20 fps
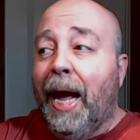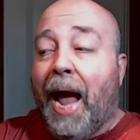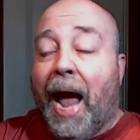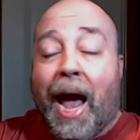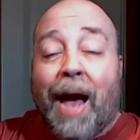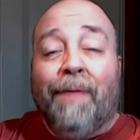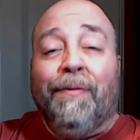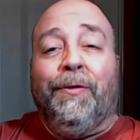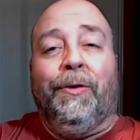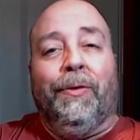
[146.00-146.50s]

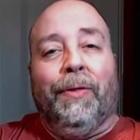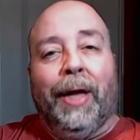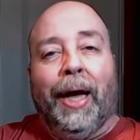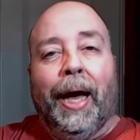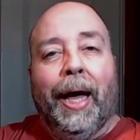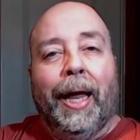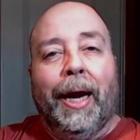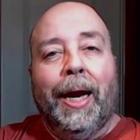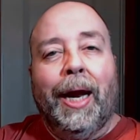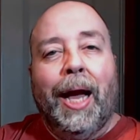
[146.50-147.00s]
after
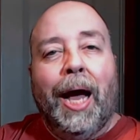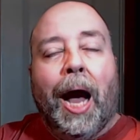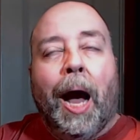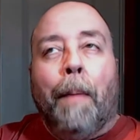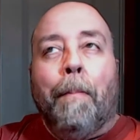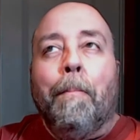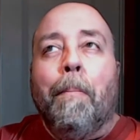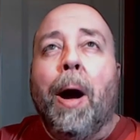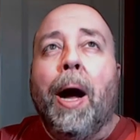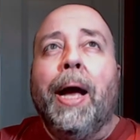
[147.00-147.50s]
that,
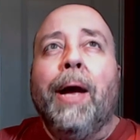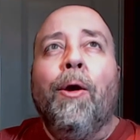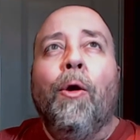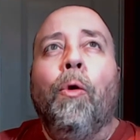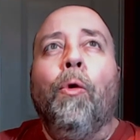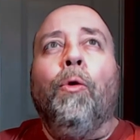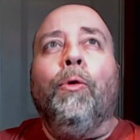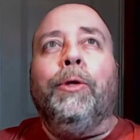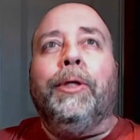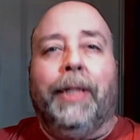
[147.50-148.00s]
my
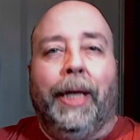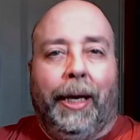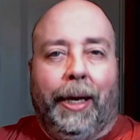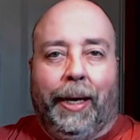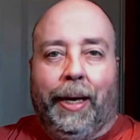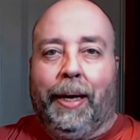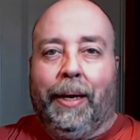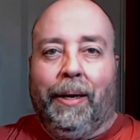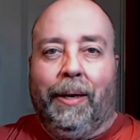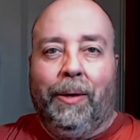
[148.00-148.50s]
whole
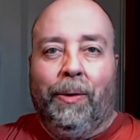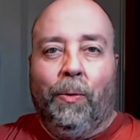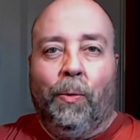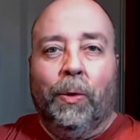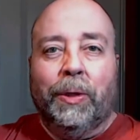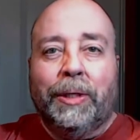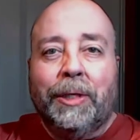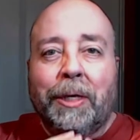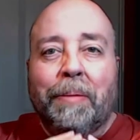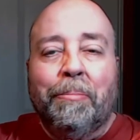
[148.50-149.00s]
day
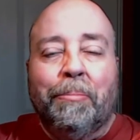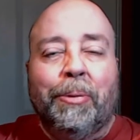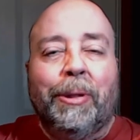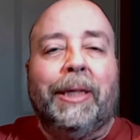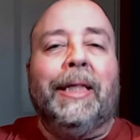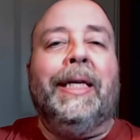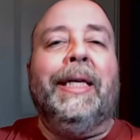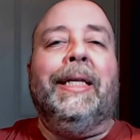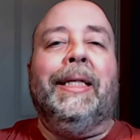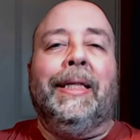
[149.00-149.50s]
was
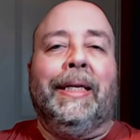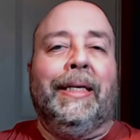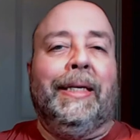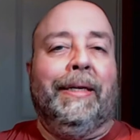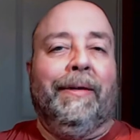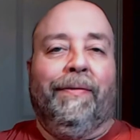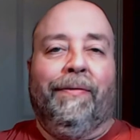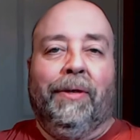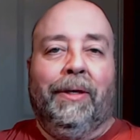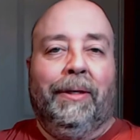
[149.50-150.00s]
completely
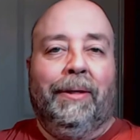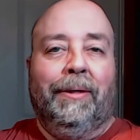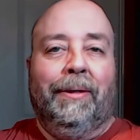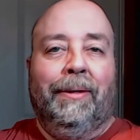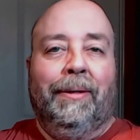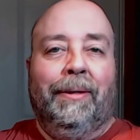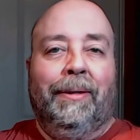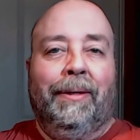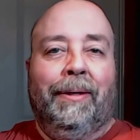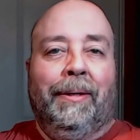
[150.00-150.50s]
different.
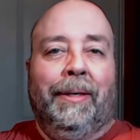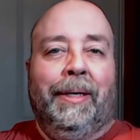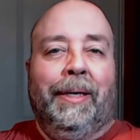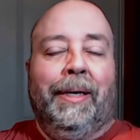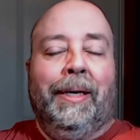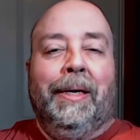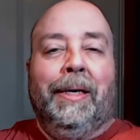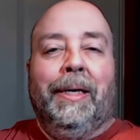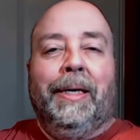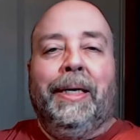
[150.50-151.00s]

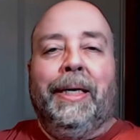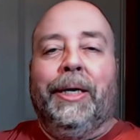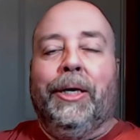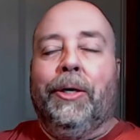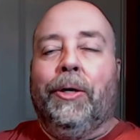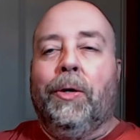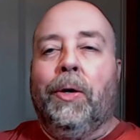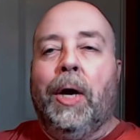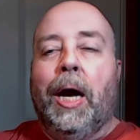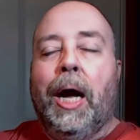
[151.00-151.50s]
You
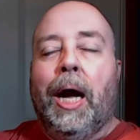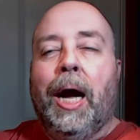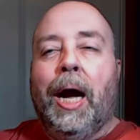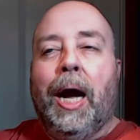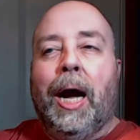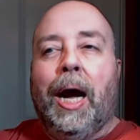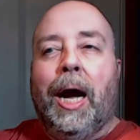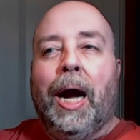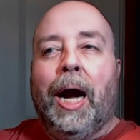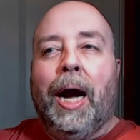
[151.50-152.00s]
know,
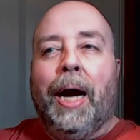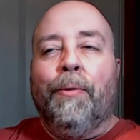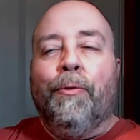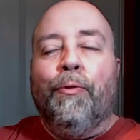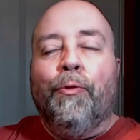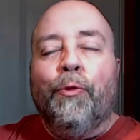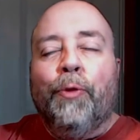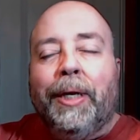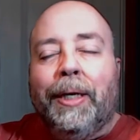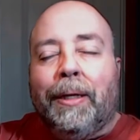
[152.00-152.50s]
I
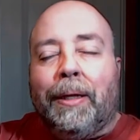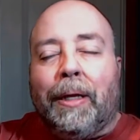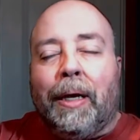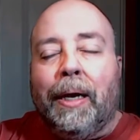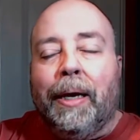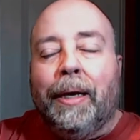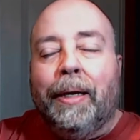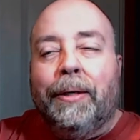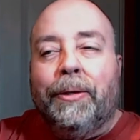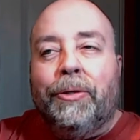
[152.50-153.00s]

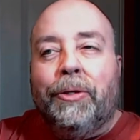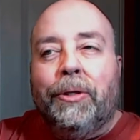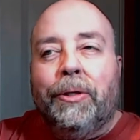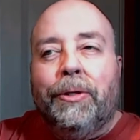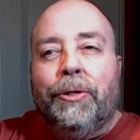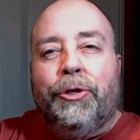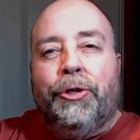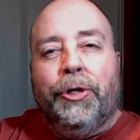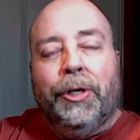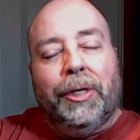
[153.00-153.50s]
realized
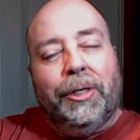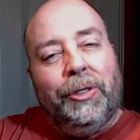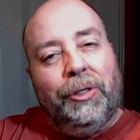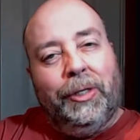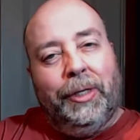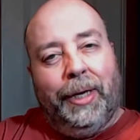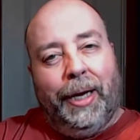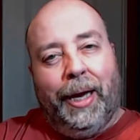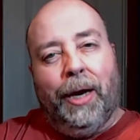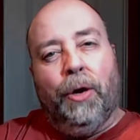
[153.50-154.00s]

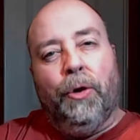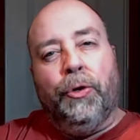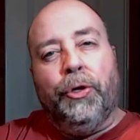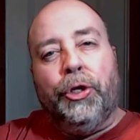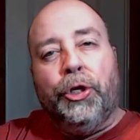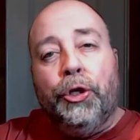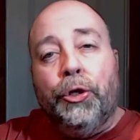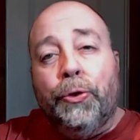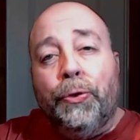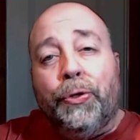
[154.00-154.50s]
just how
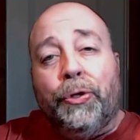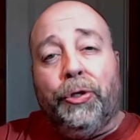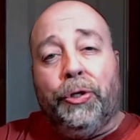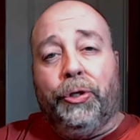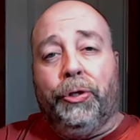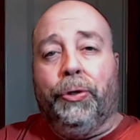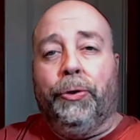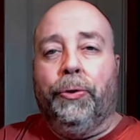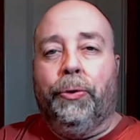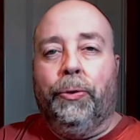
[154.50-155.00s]
used
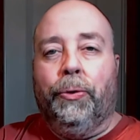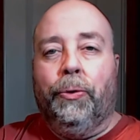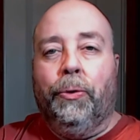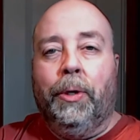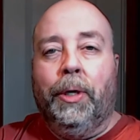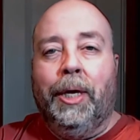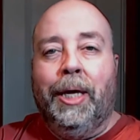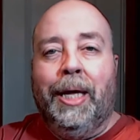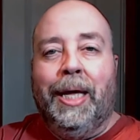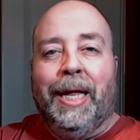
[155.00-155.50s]
to
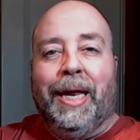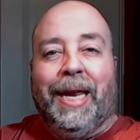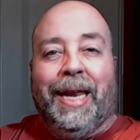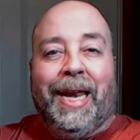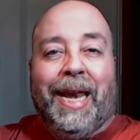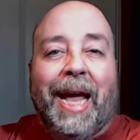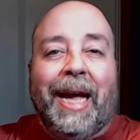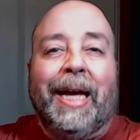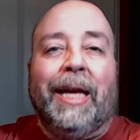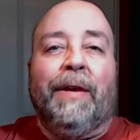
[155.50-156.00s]

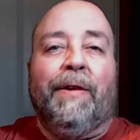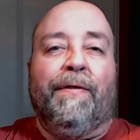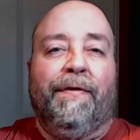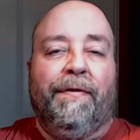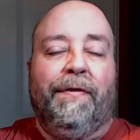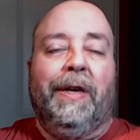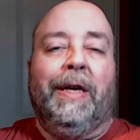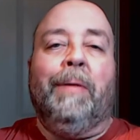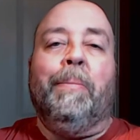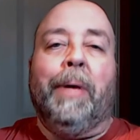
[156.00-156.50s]
negative
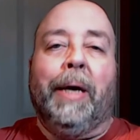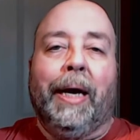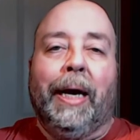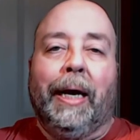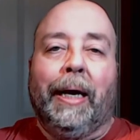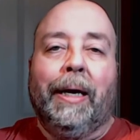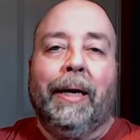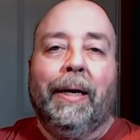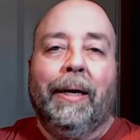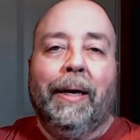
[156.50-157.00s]

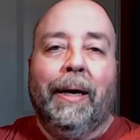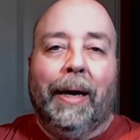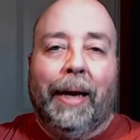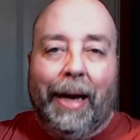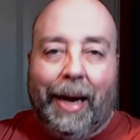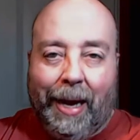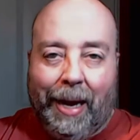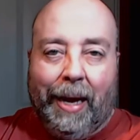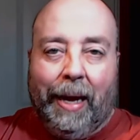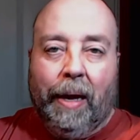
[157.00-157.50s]
feedback I
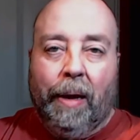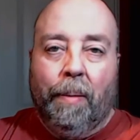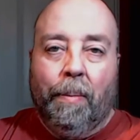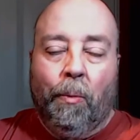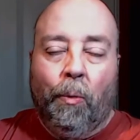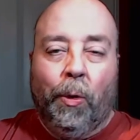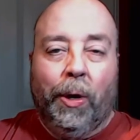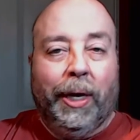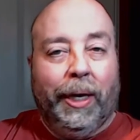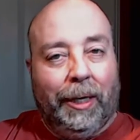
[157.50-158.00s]

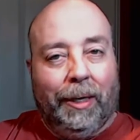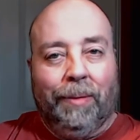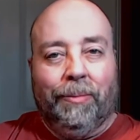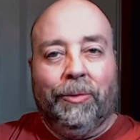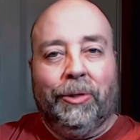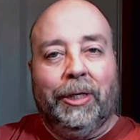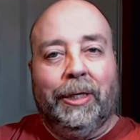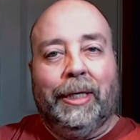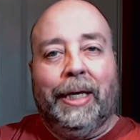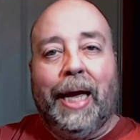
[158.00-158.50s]
am when it
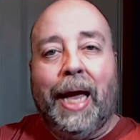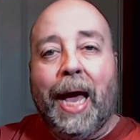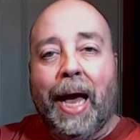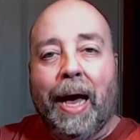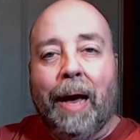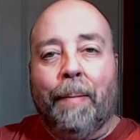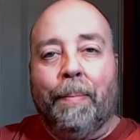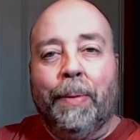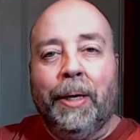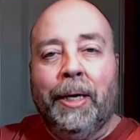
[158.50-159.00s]
comes to the
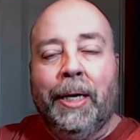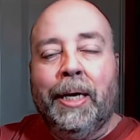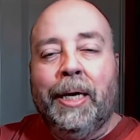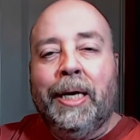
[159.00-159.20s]
app